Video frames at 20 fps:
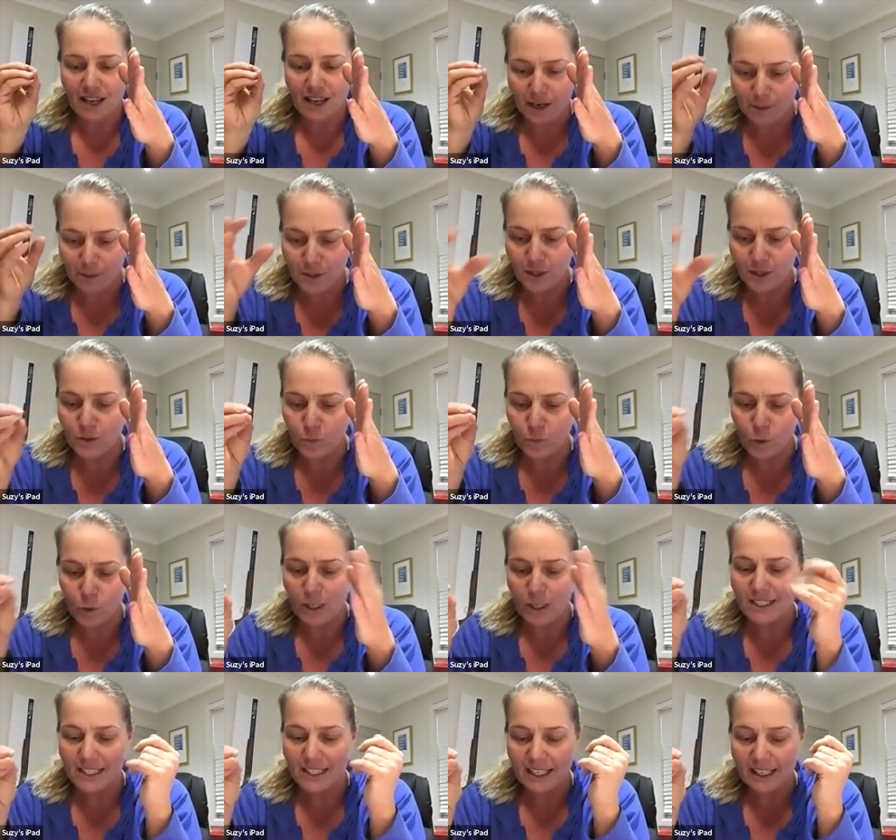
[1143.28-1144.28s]
and I'm just
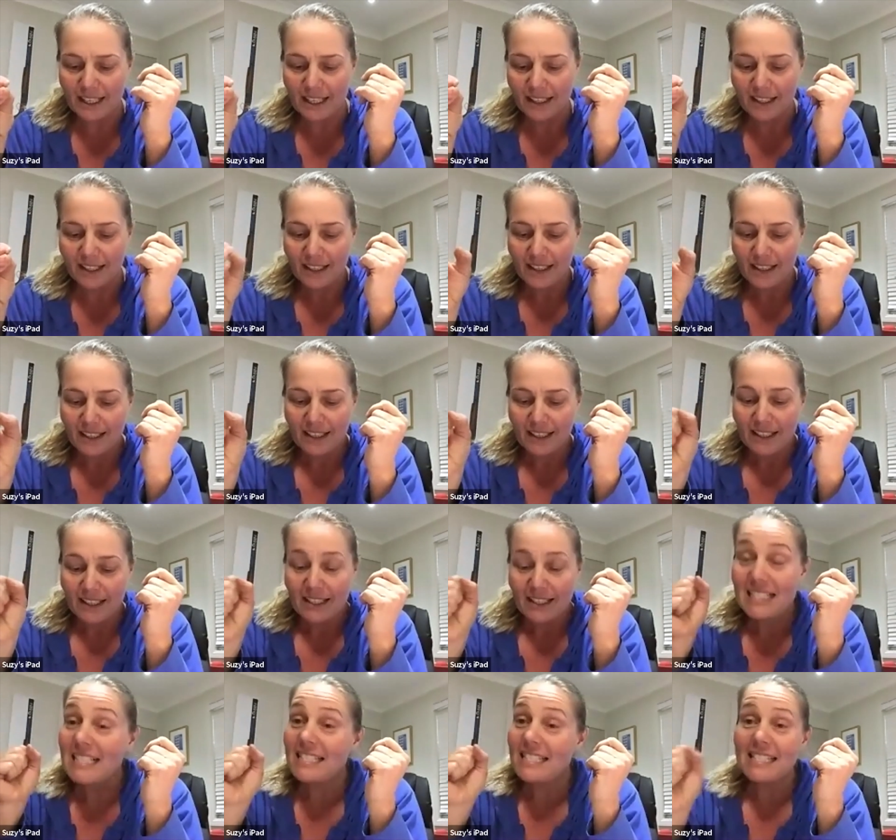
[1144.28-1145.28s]
wanting
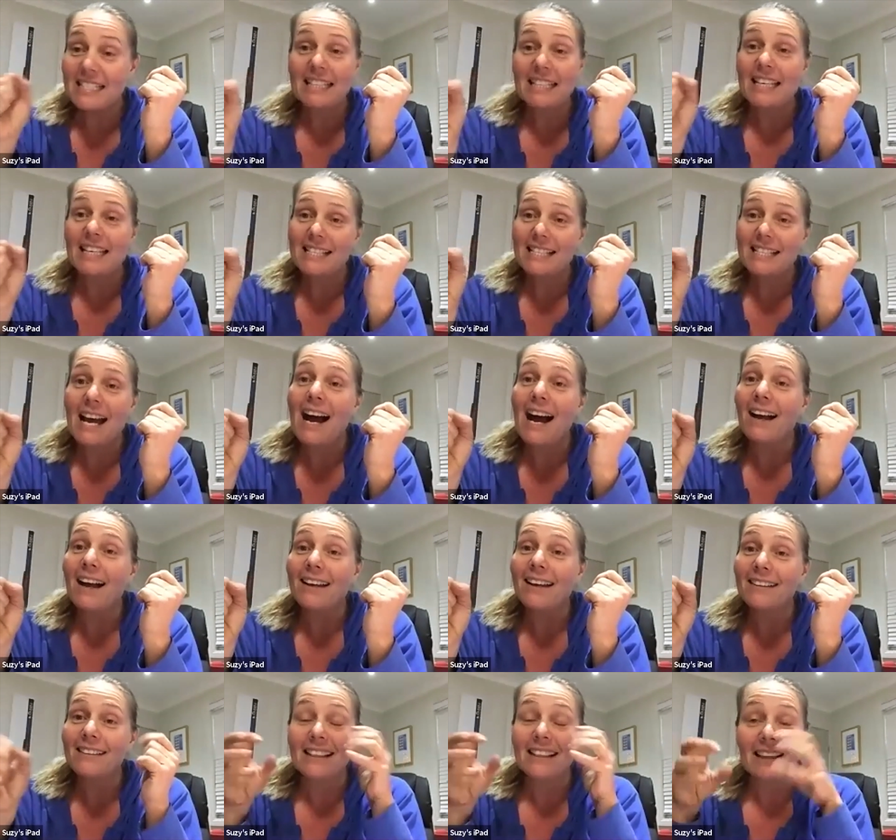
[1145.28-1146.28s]
to see that
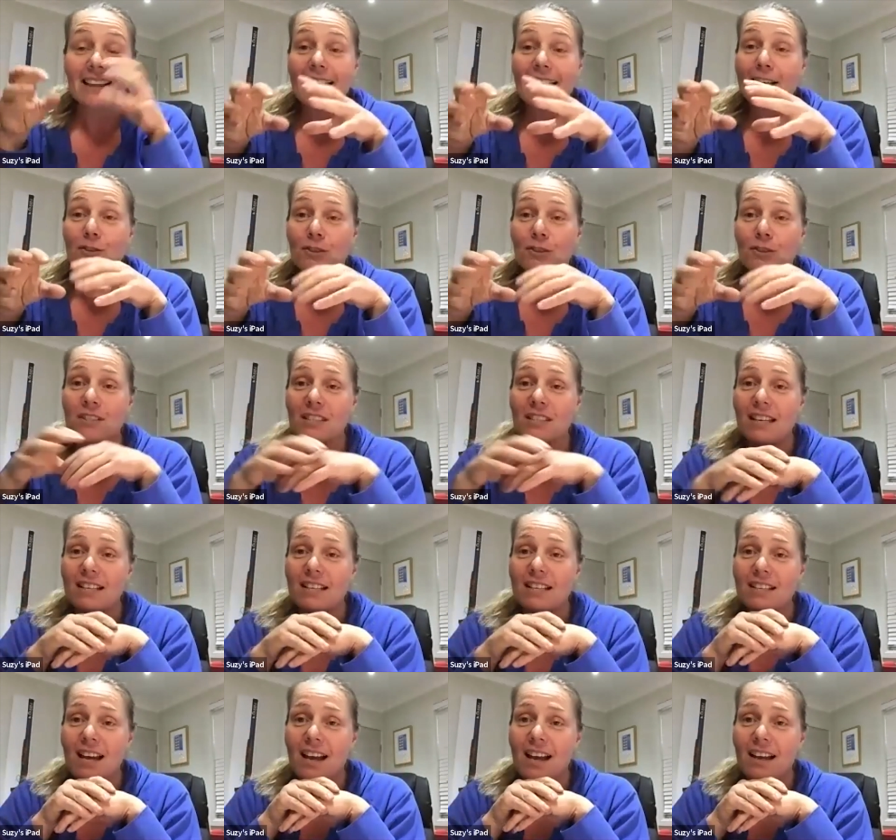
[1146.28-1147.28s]
target and latch onto that
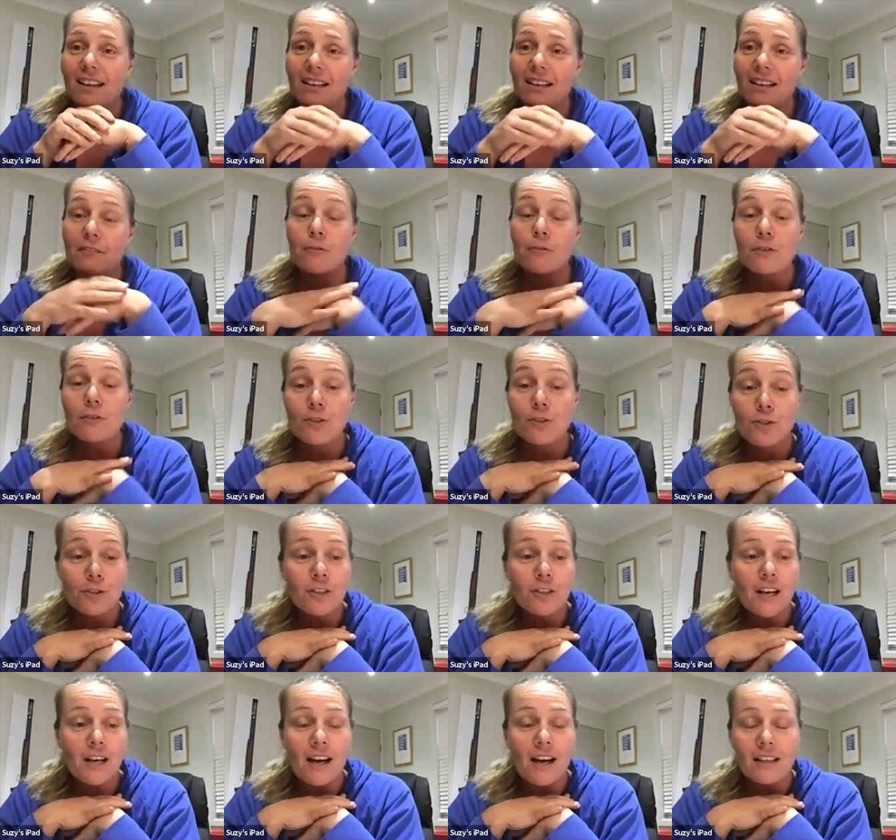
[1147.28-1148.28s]
target. And for a
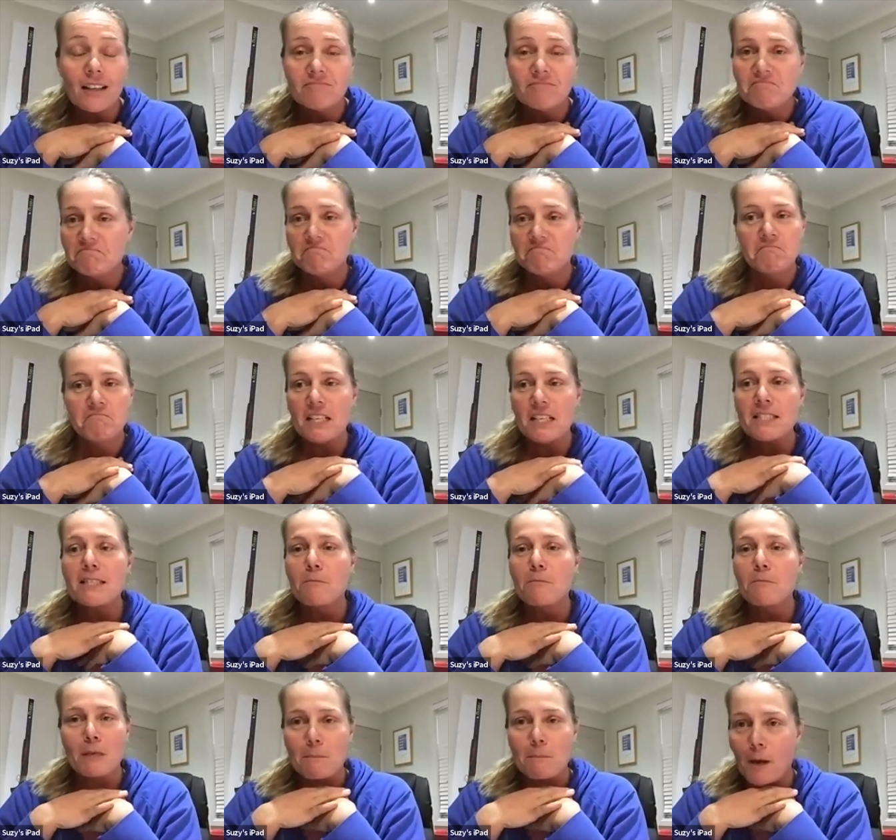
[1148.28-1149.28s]
shooter, that's
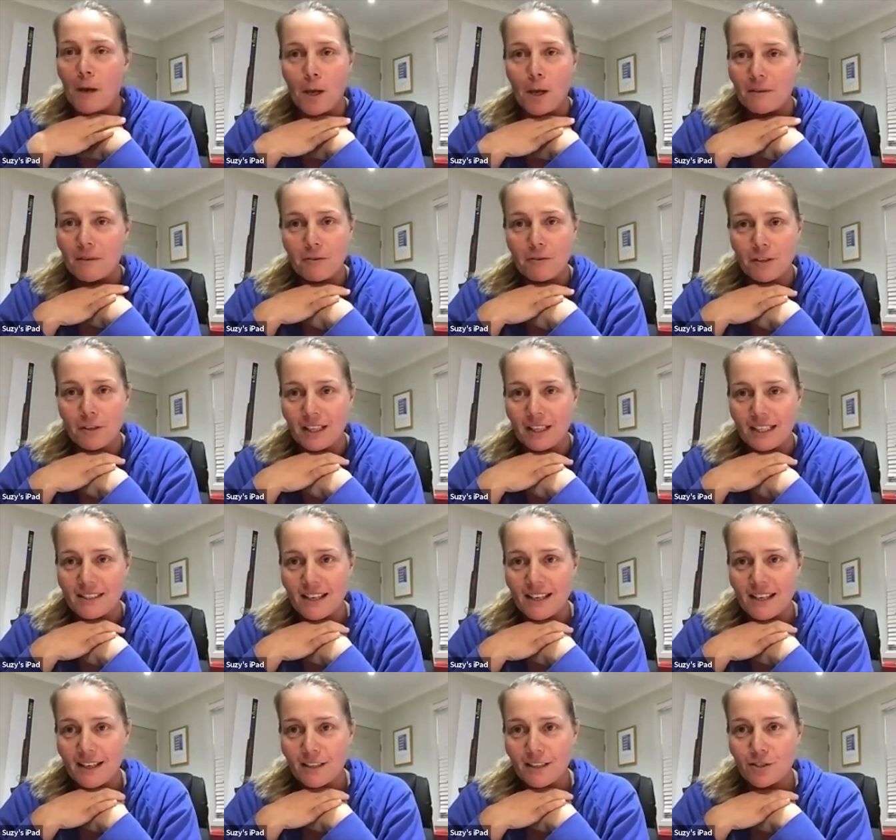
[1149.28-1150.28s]
the big moment for a clay
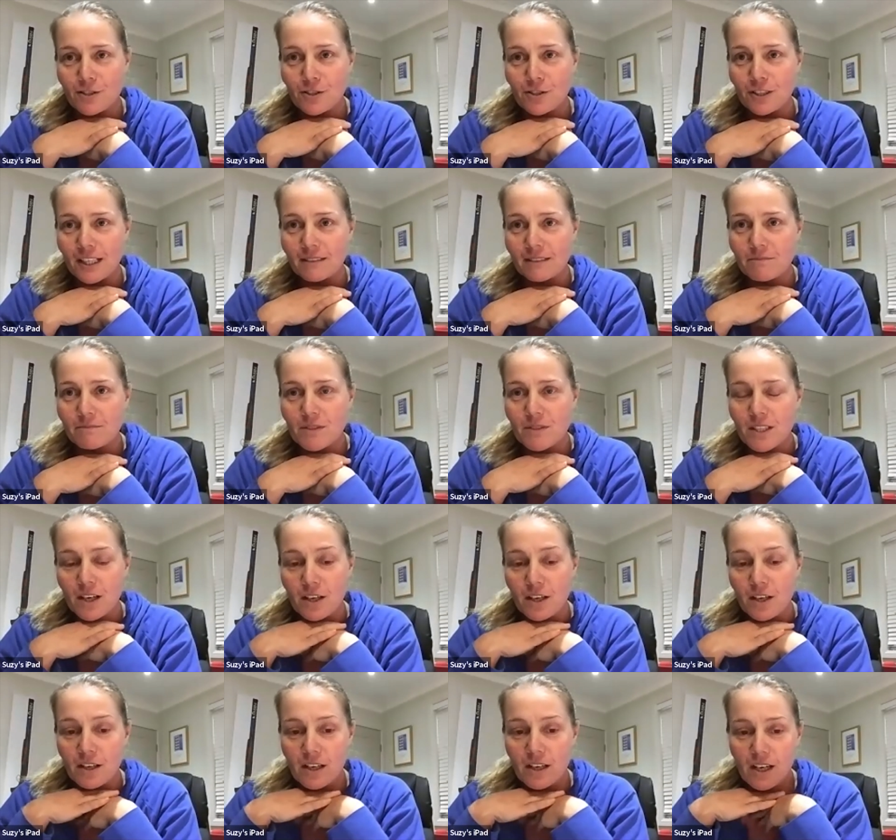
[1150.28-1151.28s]
target shooter.
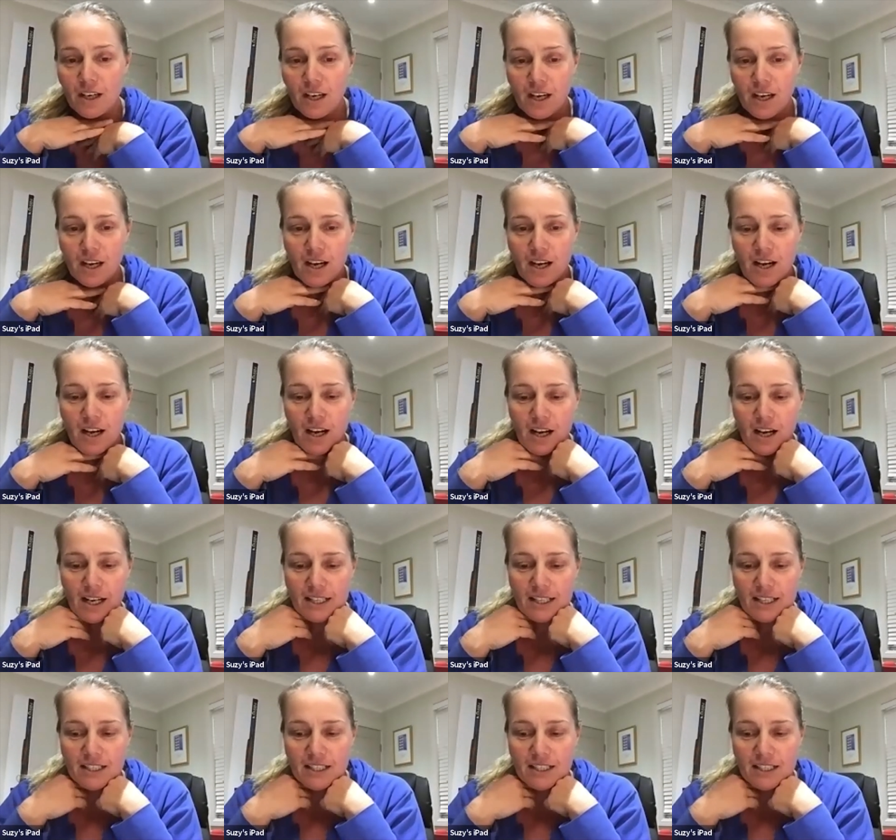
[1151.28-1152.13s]
So I